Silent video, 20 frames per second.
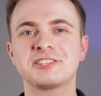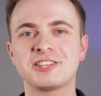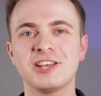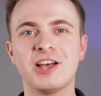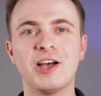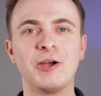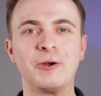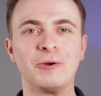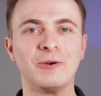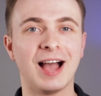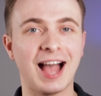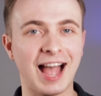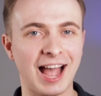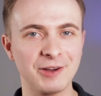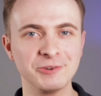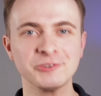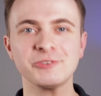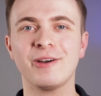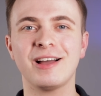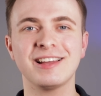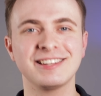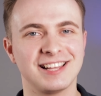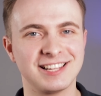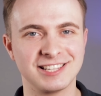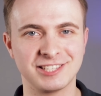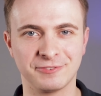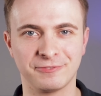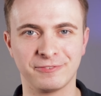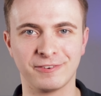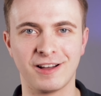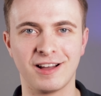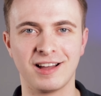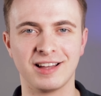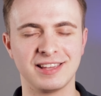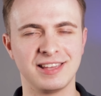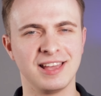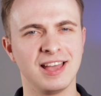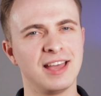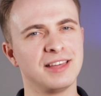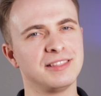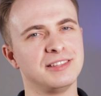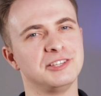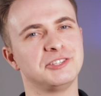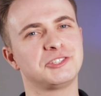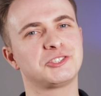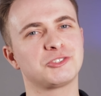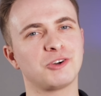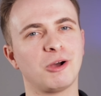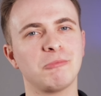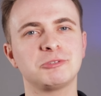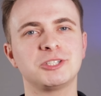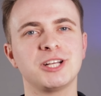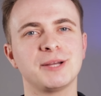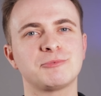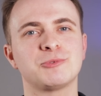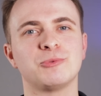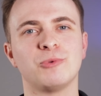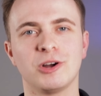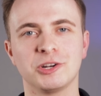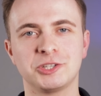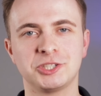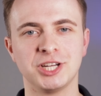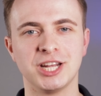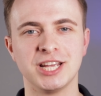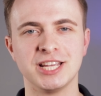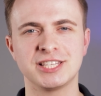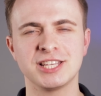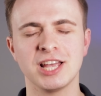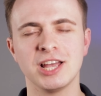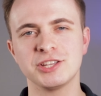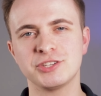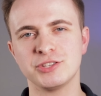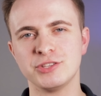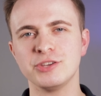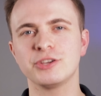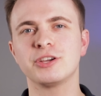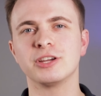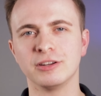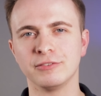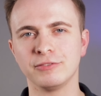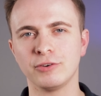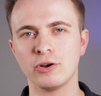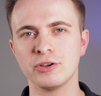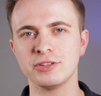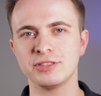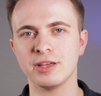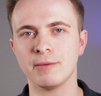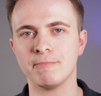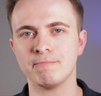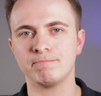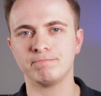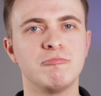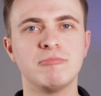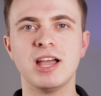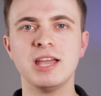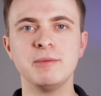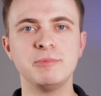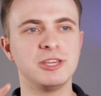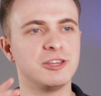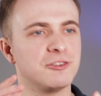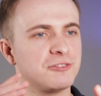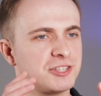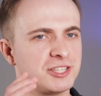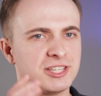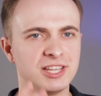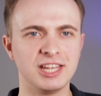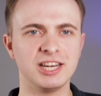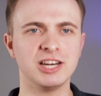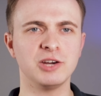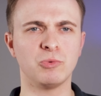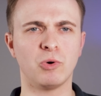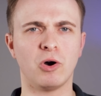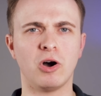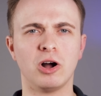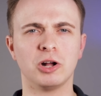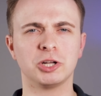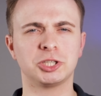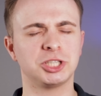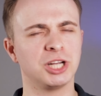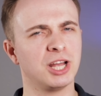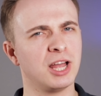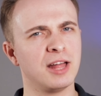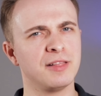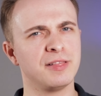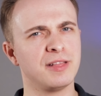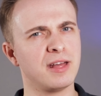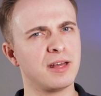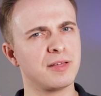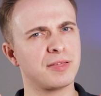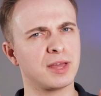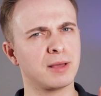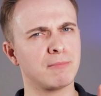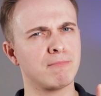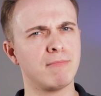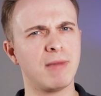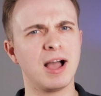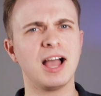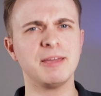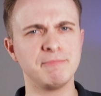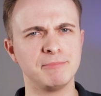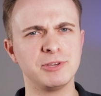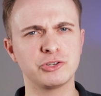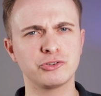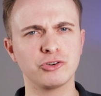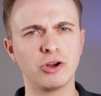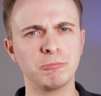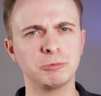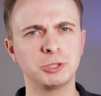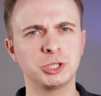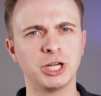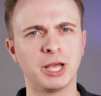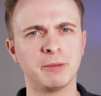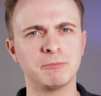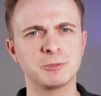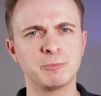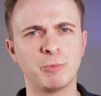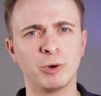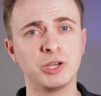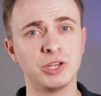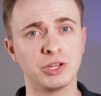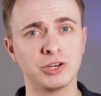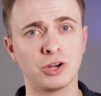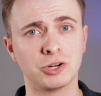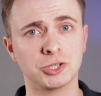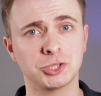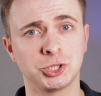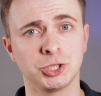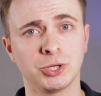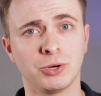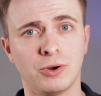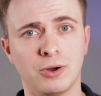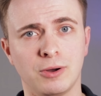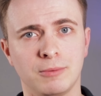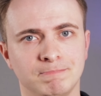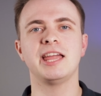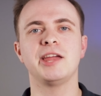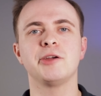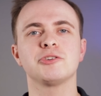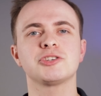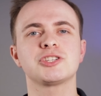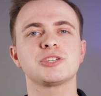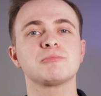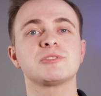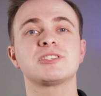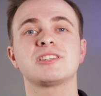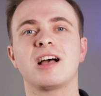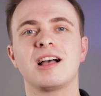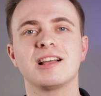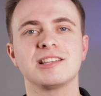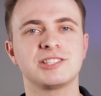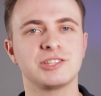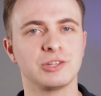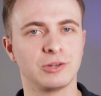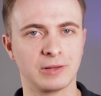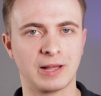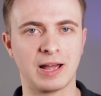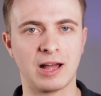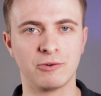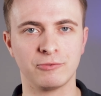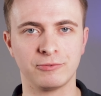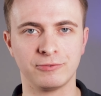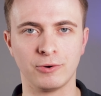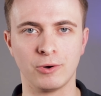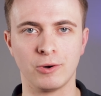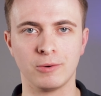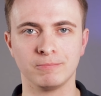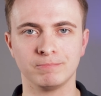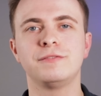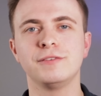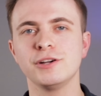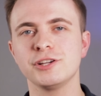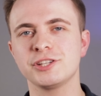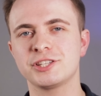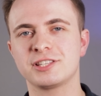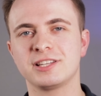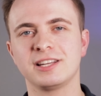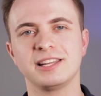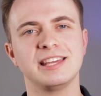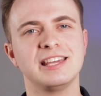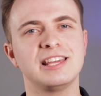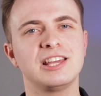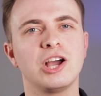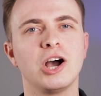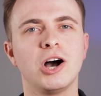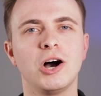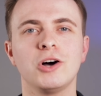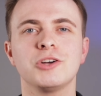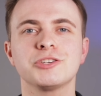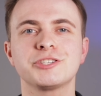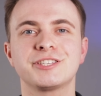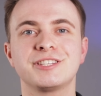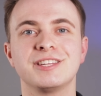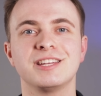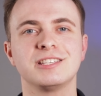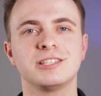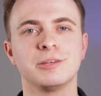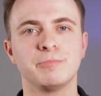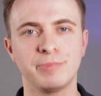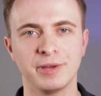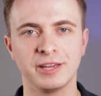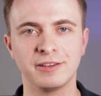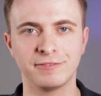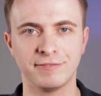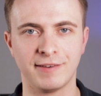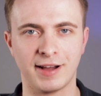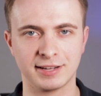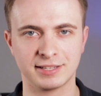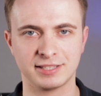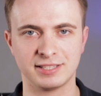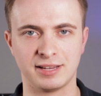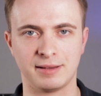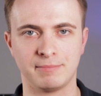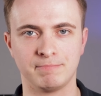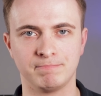So, how do you identify these dropshipped watches so that you can avoid them? Maybe you've seen a watch that you think might be dropshipped, but you're not sure. Here are some signs to look out for. Firstly, cost is a big factor.